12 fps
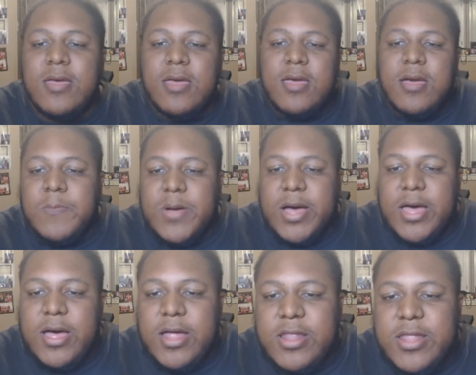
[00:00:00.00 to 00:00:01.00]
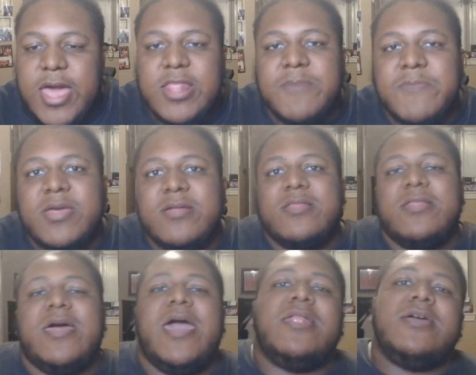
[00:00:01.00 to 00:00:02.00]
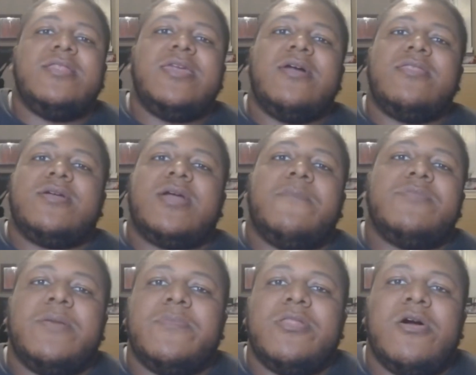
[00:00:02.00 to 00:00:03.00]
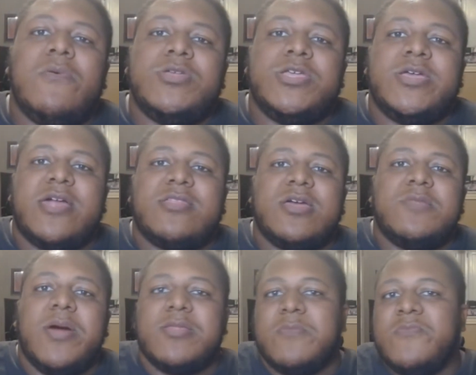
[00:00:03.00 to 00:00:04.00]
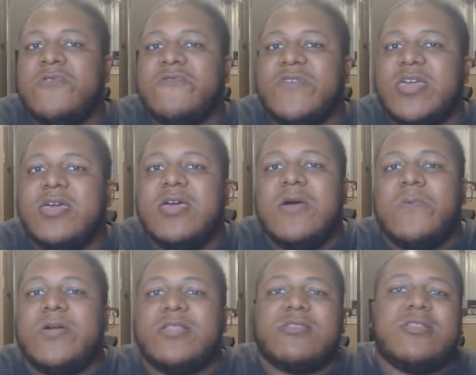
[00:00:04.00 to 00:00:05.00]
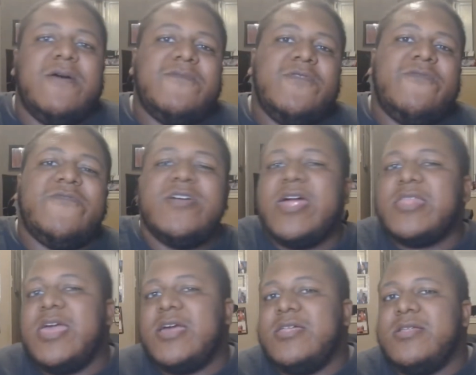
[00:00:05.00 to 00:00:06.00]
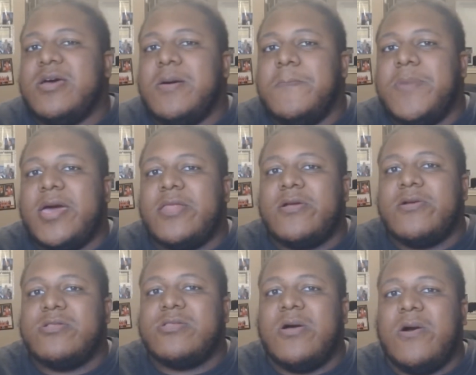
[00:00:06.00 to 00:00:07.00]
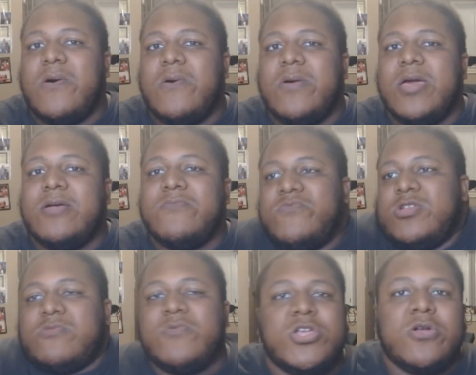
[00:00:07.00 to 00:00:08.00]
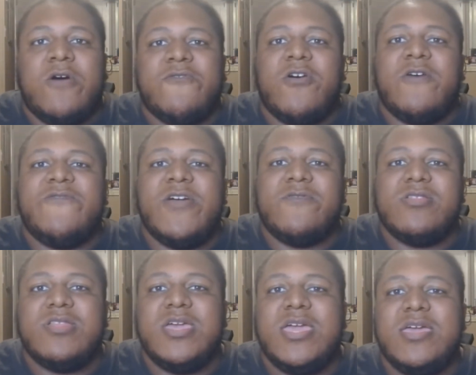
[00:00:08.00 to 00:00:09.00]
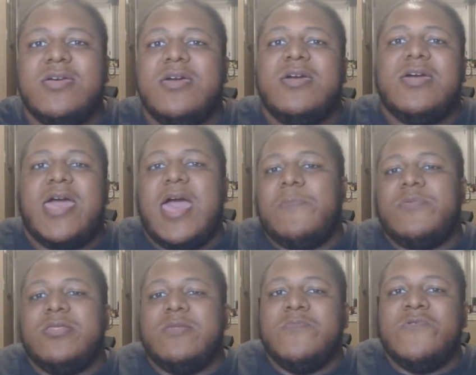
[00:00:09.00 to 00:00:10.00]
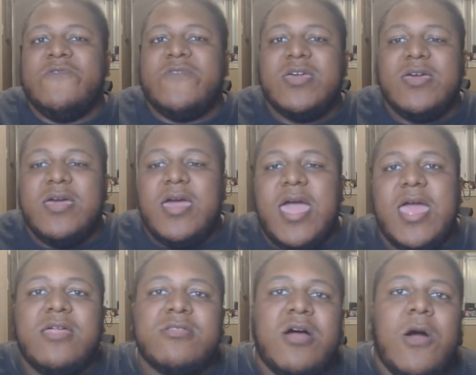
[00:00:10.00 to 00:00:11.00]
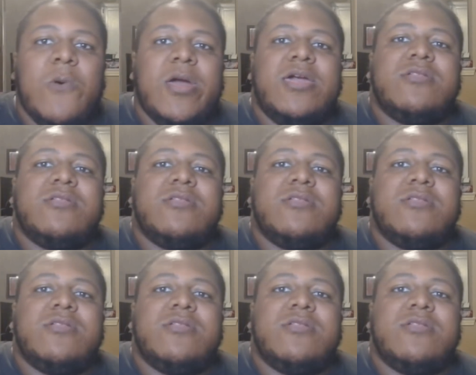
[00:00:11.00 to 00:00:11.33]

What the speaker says: But hey, lay it down in the comments down below what you guys thinking about the movie, what stuff you feel like they could have done better or so, and just what your overall favorite scene that happened in the movie. And as always,